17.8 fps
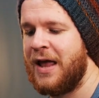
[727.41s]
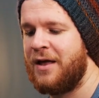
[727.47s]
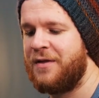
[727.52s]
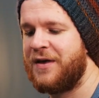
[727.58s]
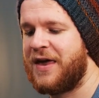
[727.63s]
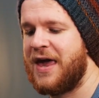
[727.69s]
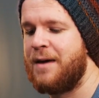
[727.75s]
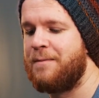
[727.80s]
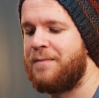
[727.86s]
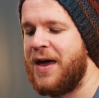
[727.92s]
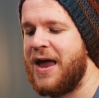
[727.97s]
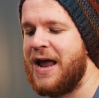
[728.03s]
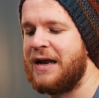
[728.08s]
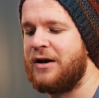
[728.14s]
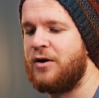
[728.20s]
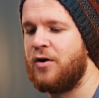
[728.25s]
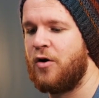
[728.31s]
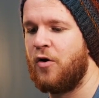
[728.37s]
The
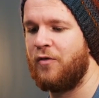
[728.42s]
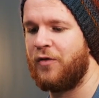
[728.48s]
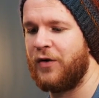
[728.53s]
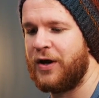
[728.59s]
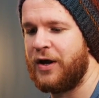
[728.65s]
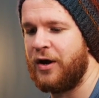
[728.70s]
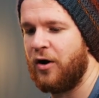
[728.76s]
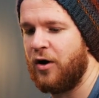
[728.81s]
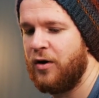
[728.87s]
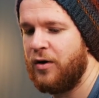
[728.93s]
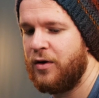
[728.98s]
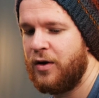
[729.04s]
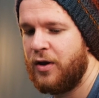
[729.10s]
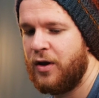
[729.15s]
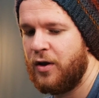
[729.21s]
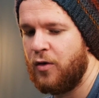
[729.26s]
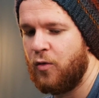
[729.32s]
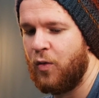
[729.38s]
campaign over here
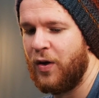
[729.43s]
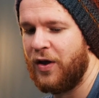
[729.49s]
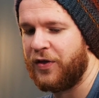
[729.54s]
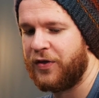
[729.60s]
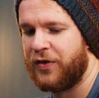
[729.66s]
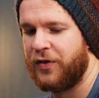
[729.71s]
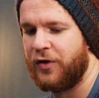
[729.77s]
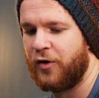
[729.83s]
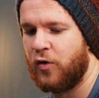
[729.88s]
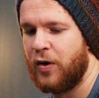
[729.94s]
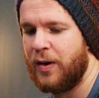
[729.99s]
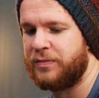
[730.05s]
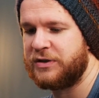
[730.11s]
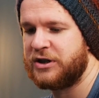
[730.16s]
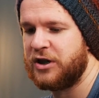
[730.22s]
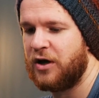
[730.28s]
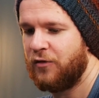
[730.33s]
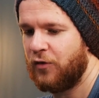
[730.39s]
with the
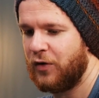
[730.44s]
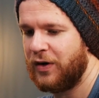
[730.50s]
Crypts of